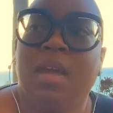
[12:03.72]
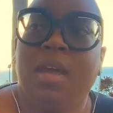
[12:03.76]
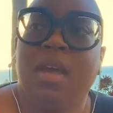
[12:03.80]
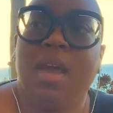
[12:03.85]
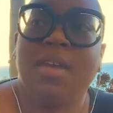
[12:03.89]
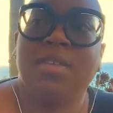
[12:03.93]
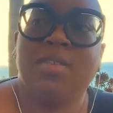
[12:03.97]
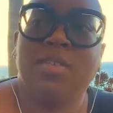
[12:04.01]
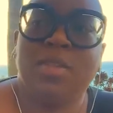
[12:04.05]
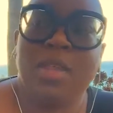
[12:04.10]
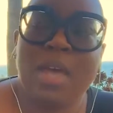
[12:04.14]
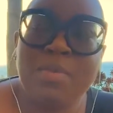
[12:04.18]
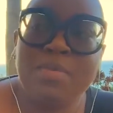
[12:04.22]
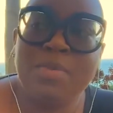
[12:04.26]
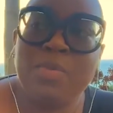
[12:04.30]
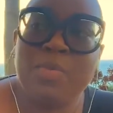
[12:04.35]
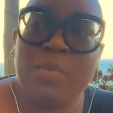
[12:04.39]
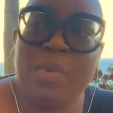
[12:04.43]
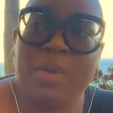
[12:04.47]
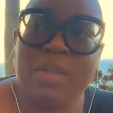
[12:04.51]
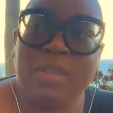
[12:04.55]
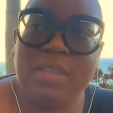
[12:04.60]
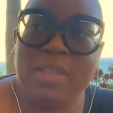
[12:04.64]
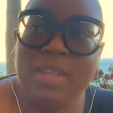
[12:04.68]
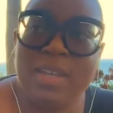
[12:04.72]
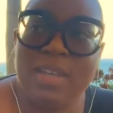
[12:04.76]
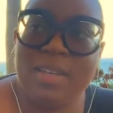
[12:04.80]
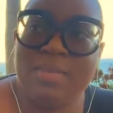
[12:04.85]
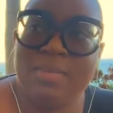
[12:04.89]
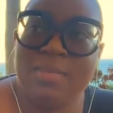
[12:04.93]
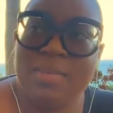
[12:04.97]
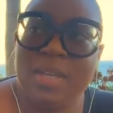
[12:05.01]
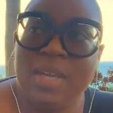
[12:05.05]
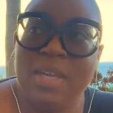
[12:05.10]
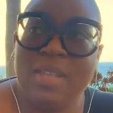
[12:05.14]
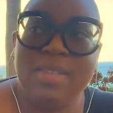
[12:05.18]
And so that was one thing.
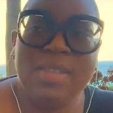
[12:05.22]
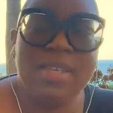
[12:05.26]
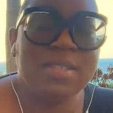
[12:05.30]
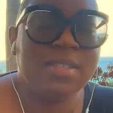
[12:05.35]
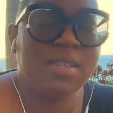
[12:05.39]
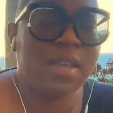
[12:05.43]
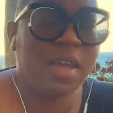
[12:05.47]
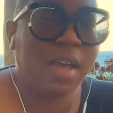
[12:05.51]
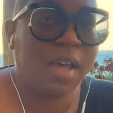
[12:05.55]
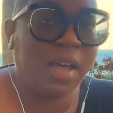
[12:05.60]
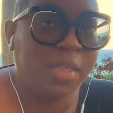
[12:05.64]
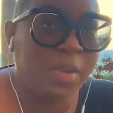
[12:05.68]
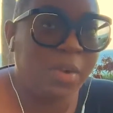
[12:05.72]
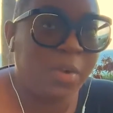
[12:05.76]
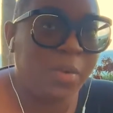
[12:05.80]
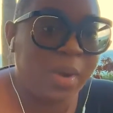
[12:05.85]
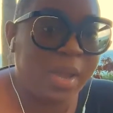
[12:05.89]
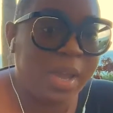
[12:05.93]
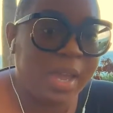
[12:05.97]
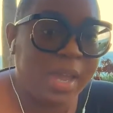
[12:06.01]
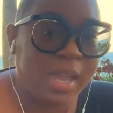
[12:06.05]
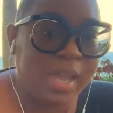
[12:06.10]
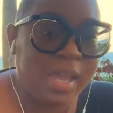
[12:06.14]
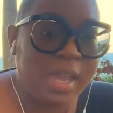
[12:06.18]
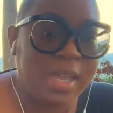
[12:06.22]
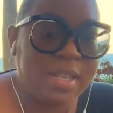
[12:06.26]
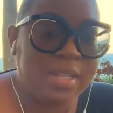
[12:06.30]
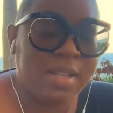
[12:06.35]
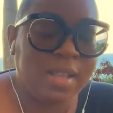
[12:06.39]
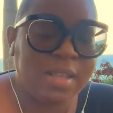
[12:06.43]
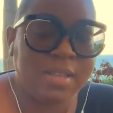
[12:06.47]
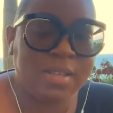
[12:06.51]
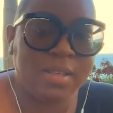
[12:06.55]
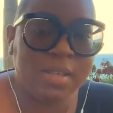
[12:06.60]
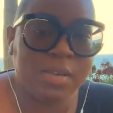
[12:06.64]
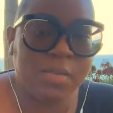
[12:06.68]
This other way, and
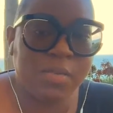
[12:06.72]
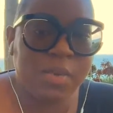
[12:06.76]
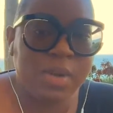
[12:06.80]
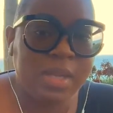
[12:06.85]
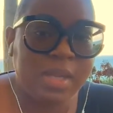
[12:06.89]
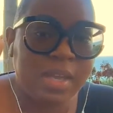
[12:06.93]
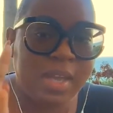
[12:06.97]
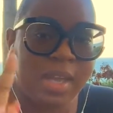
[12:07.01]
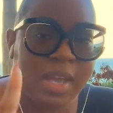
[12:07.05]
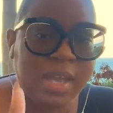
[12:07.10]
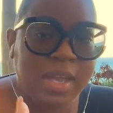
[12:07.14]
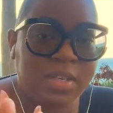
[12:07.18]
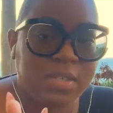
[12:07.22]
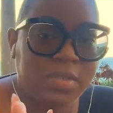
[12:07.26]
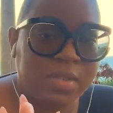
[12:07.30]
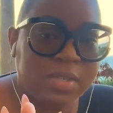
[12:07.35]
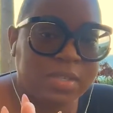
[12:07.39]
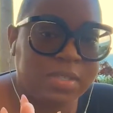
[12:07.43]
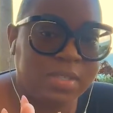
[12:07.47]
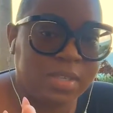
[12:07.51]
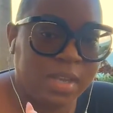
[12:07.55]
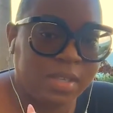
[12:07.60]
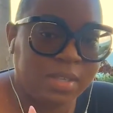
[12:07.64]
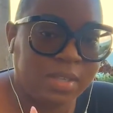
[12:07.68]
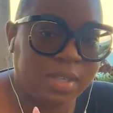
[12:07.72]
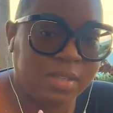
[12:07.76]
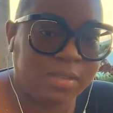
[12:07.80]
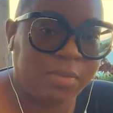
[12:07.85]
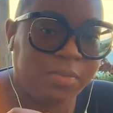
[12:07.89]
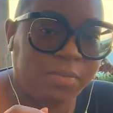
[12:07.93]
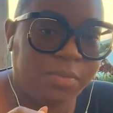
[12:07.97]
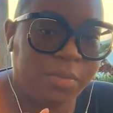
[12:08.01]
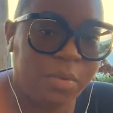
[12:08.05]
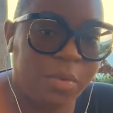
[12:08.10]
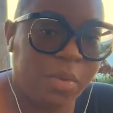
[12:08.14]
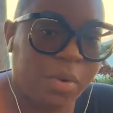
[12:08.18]
like what Gay Hendricks said, like the
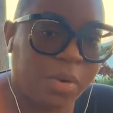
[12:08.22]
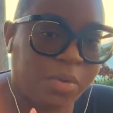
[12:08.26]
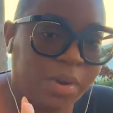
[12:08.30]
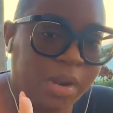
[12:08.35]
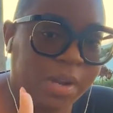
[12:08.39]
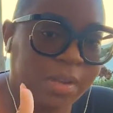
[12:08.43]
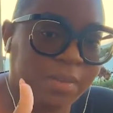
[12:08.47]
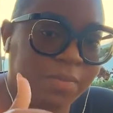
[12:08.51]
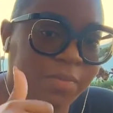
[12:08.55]
four, right?